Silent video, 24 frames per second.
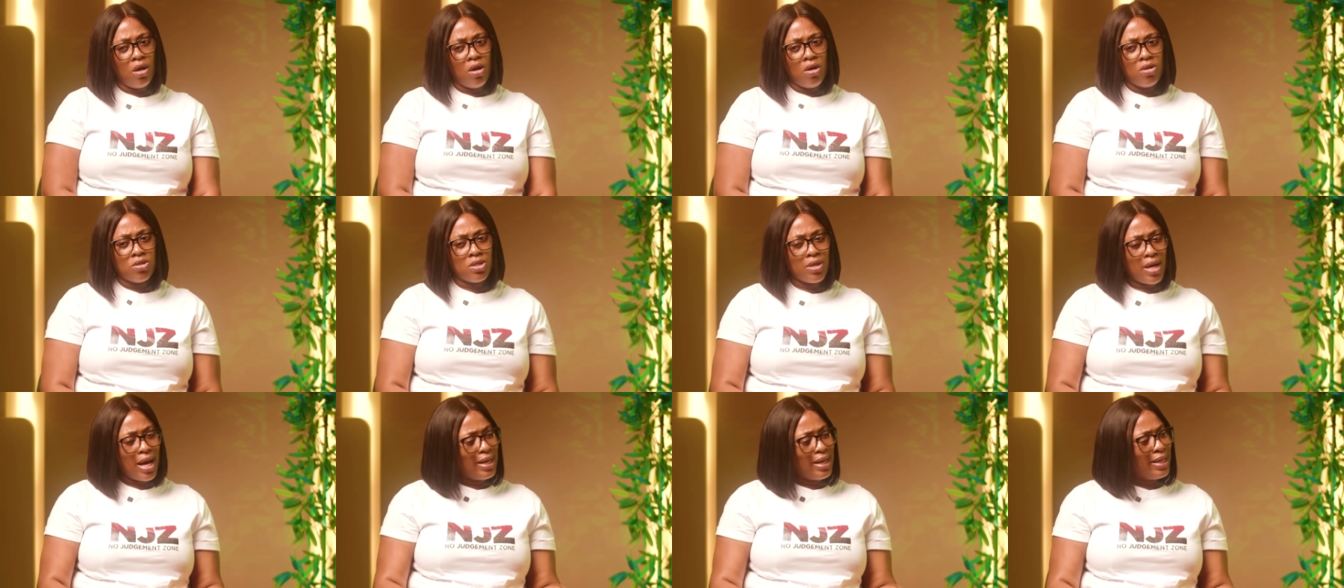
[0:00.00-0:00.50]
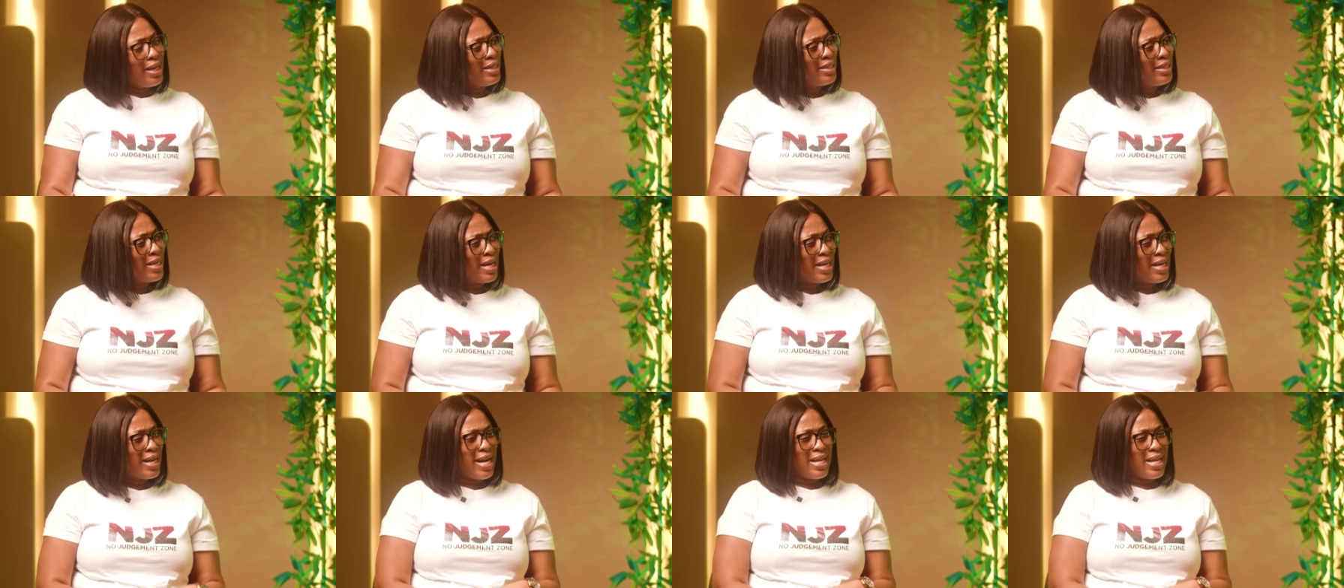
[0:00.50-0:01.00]
So I lay
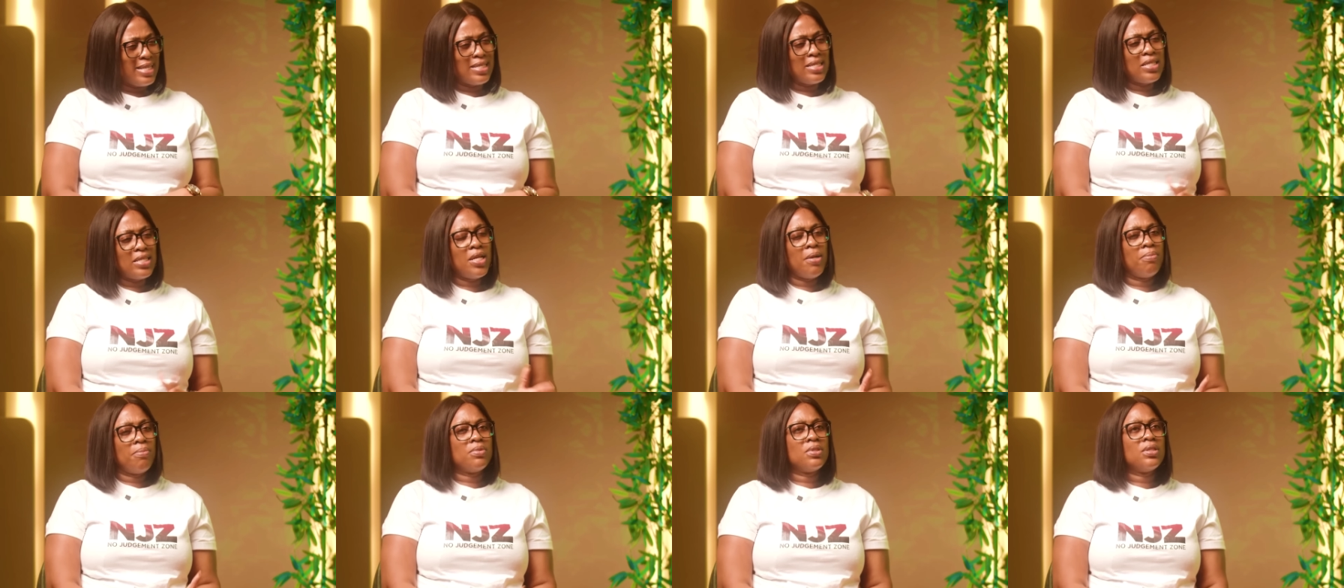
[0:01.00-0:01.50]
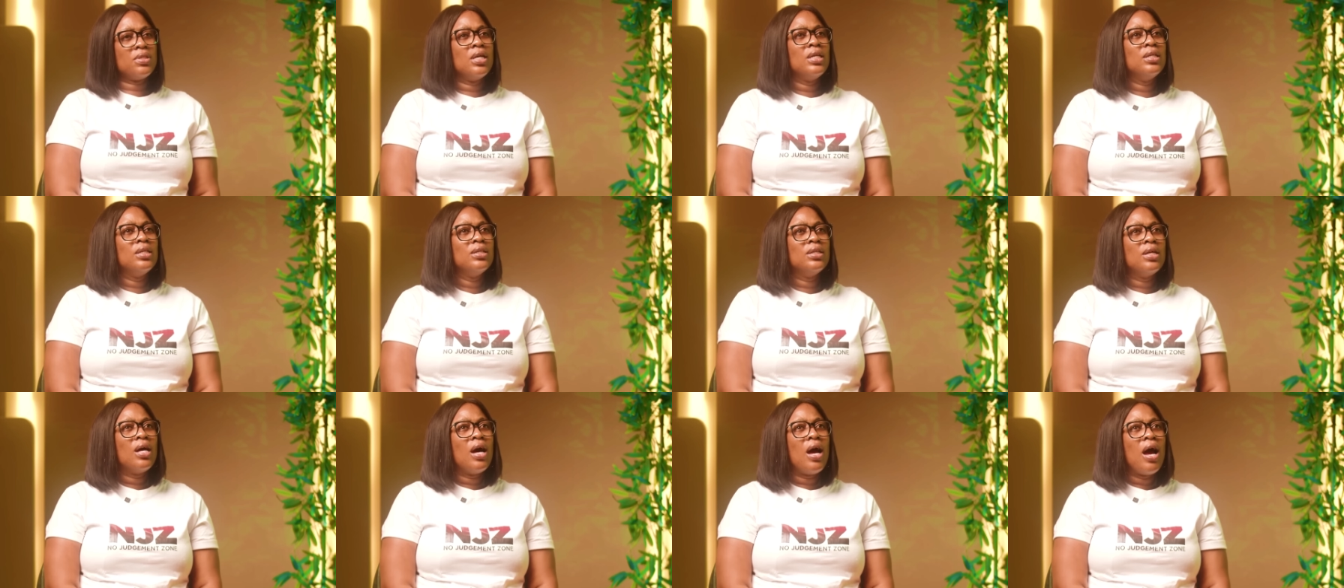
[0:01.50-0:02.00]
down and I slept,
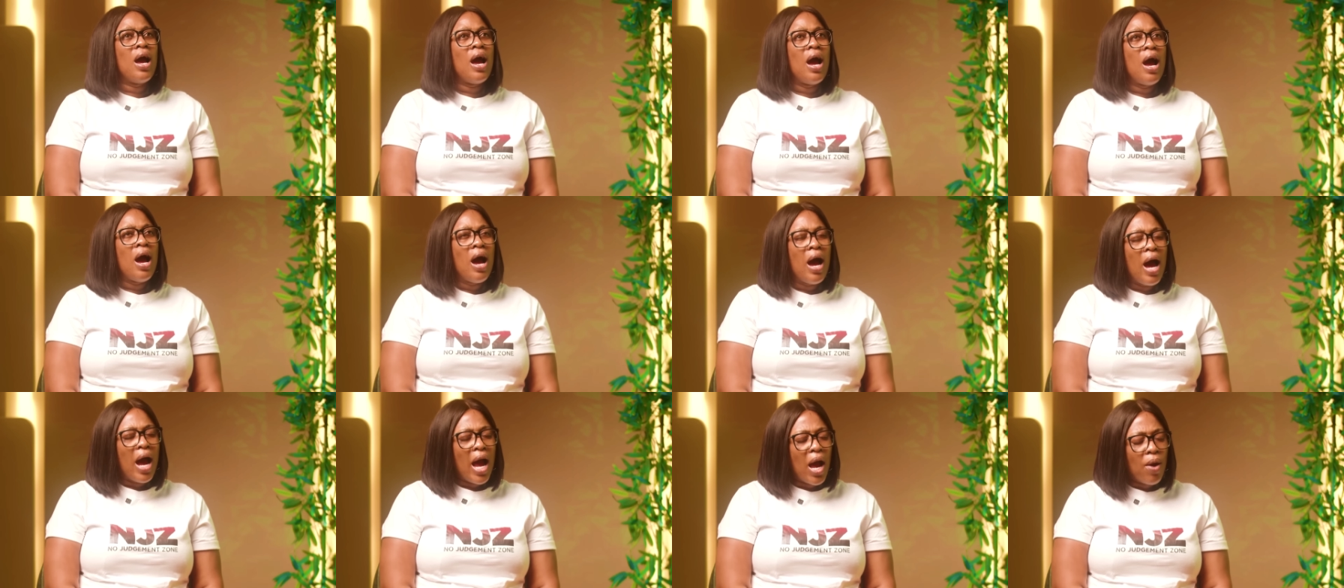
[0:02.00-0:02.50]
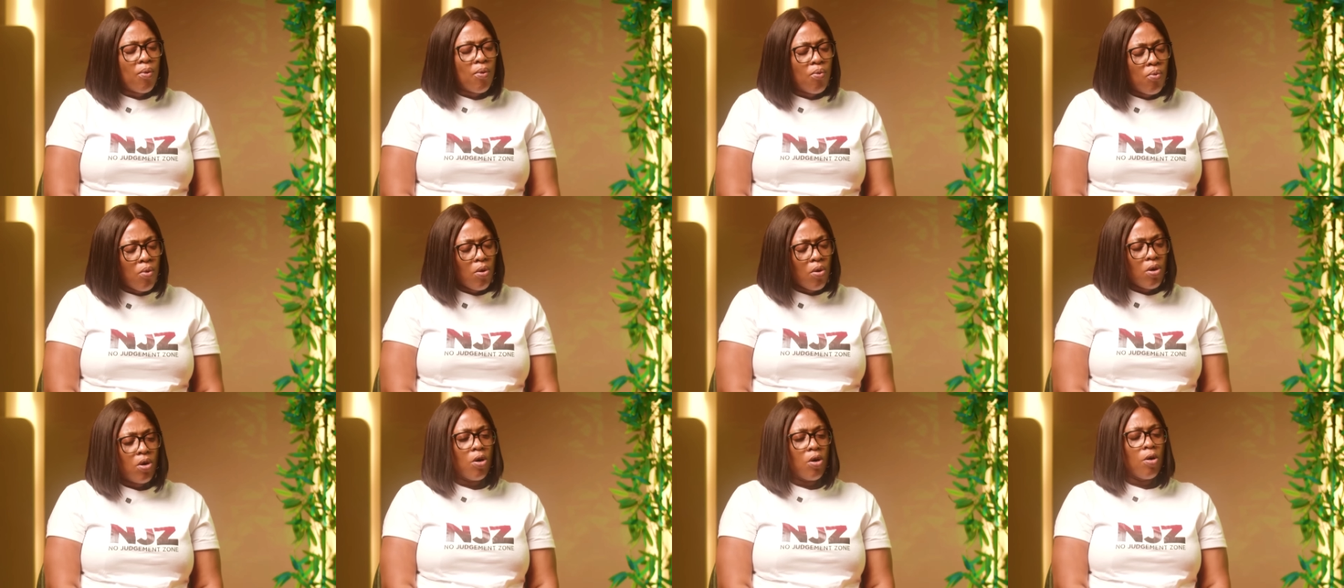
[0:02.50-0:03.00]
and I
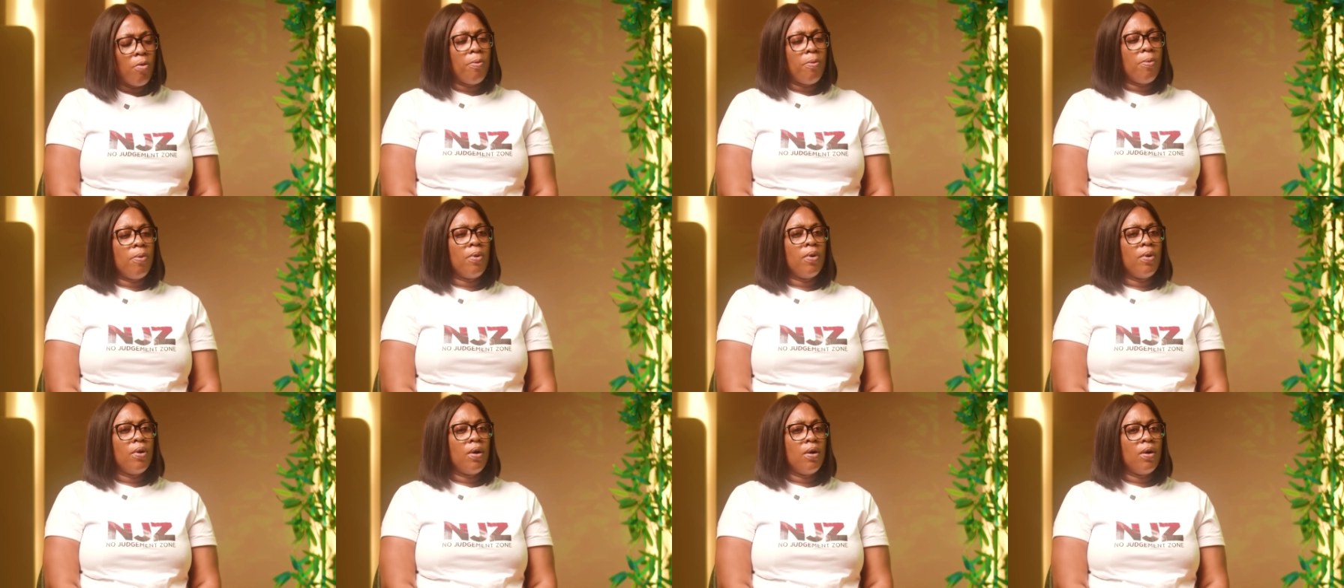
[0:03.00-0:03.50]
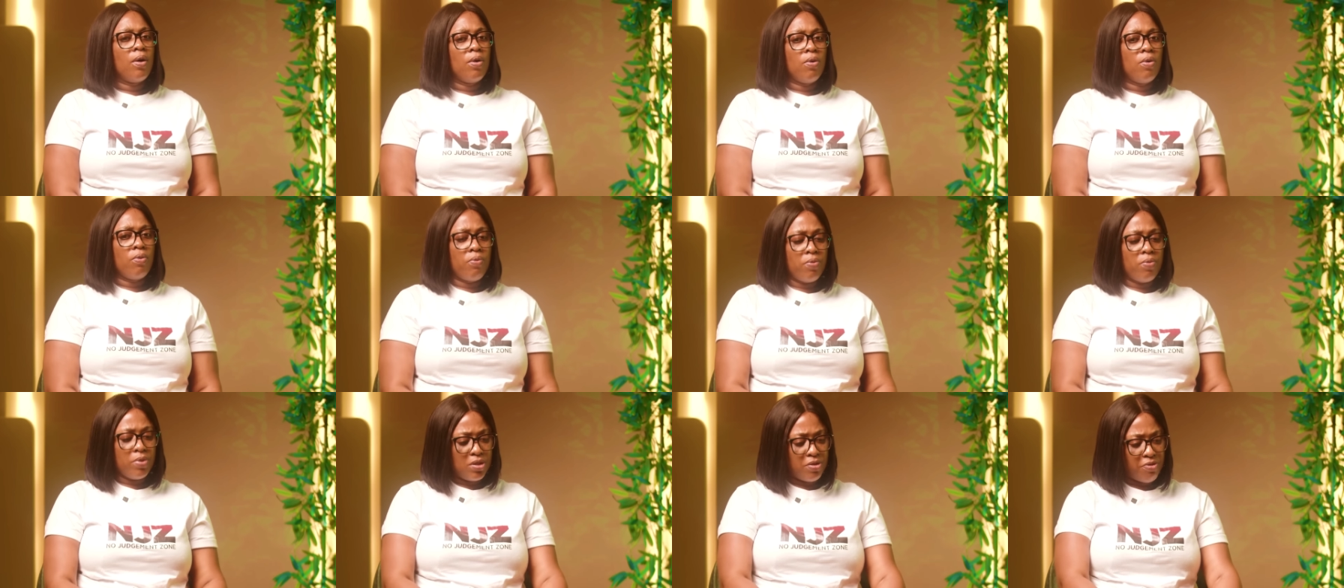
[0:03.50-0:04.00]
woke up
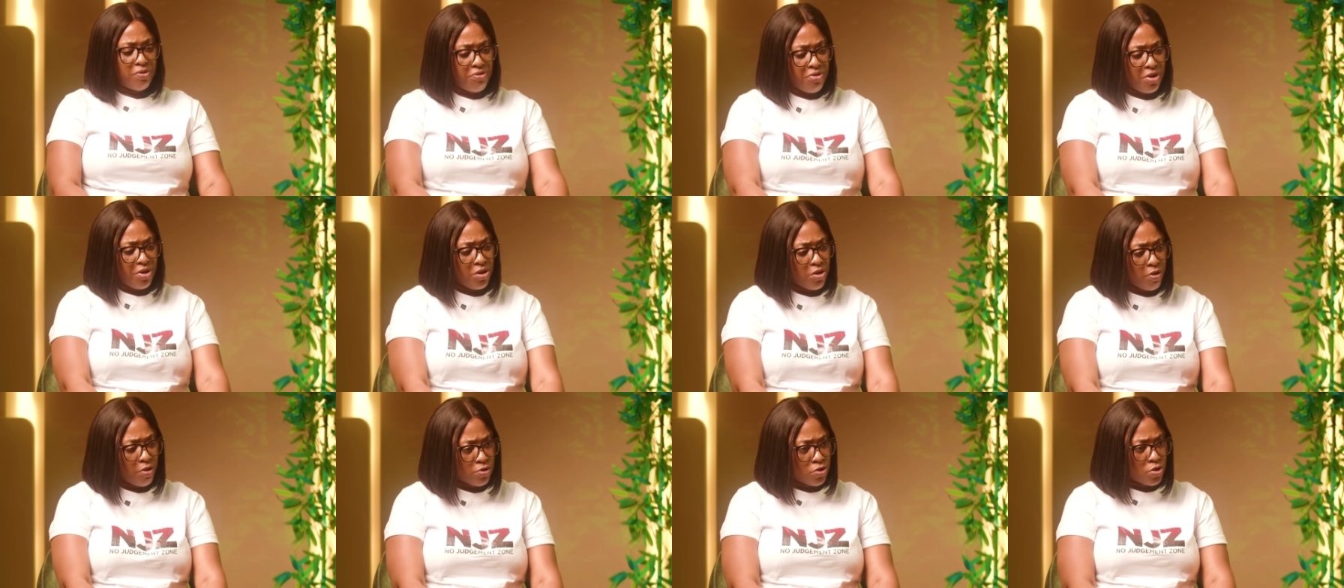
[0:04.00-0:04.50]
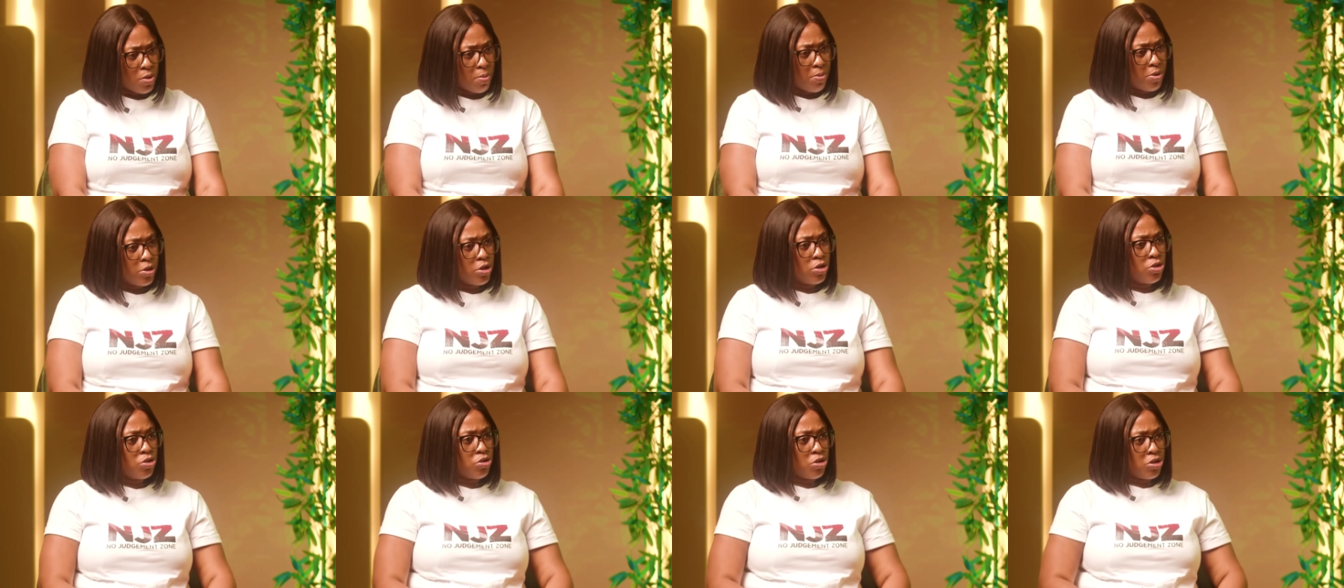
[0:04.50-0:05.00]
with the feeling of
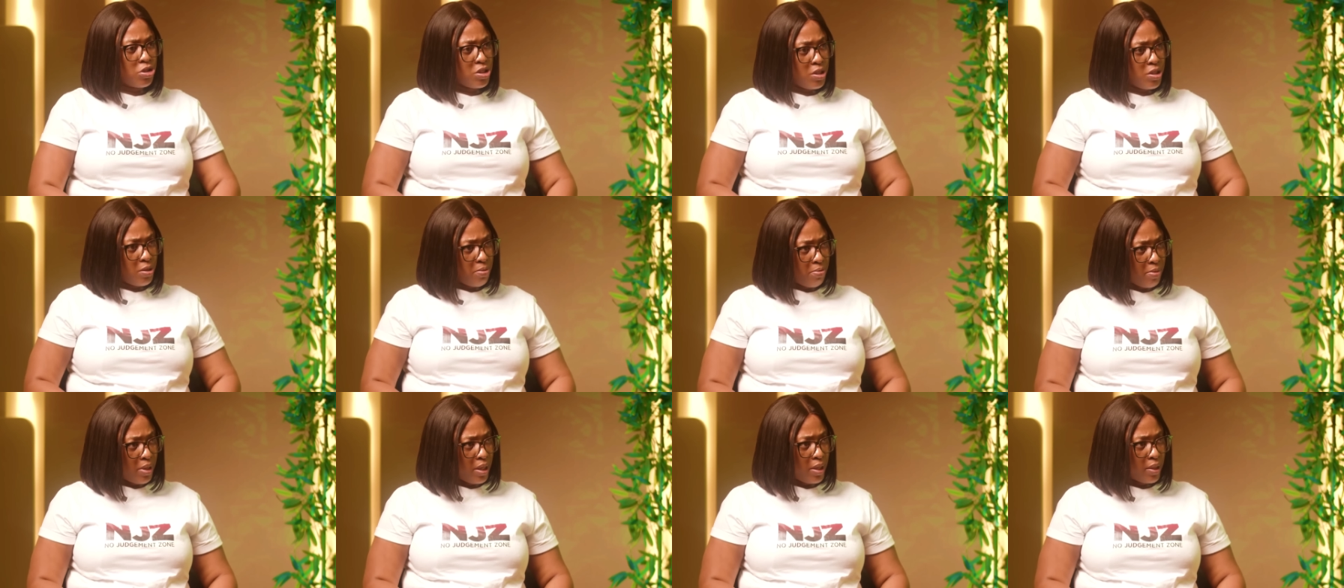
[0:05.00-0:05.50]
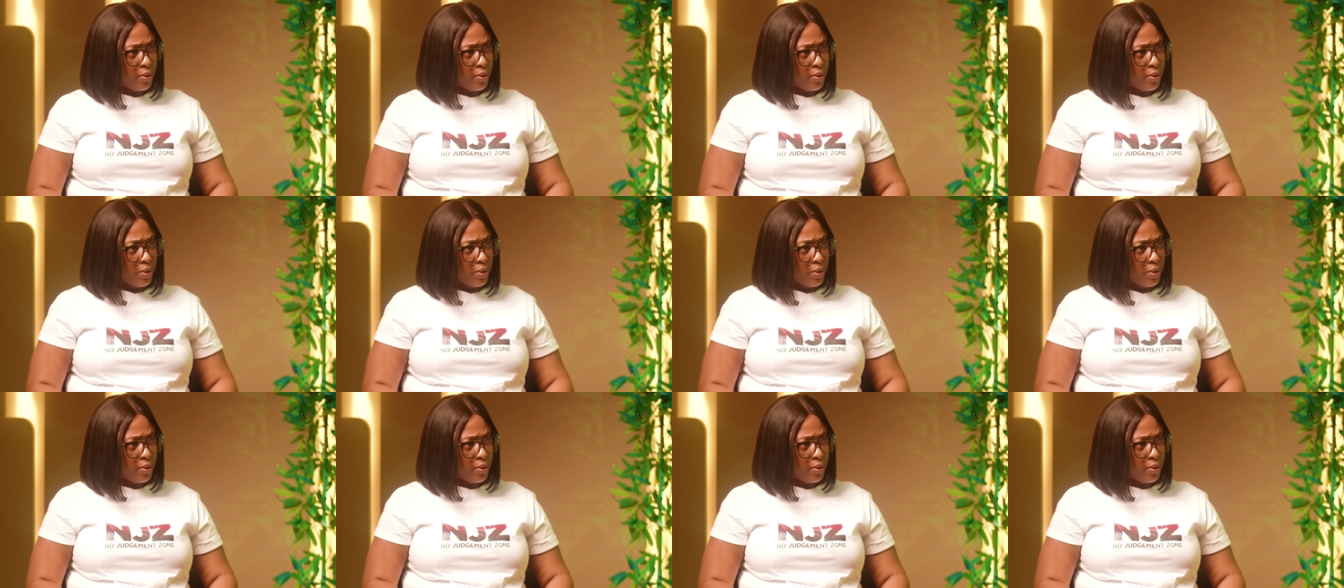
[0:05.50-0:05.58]
somebody touching me.